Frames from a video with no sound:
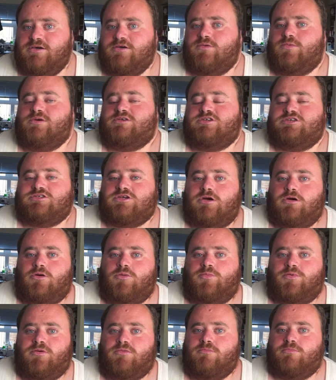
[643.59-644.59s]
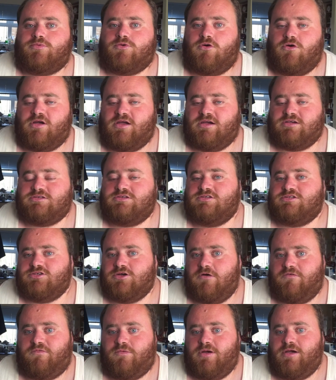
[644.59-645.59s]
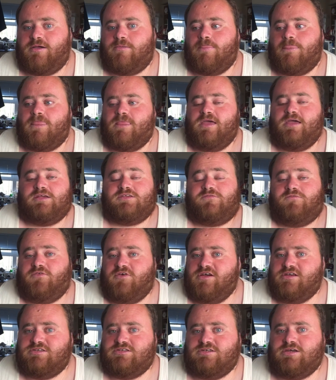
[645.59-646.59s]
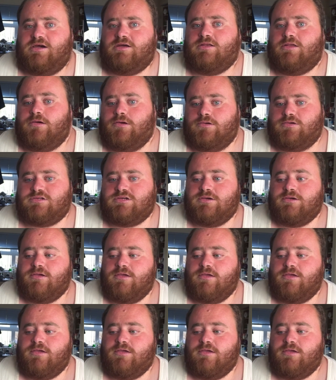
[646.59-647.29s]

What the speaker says: which is Open Broadcasting Software. It's free to download.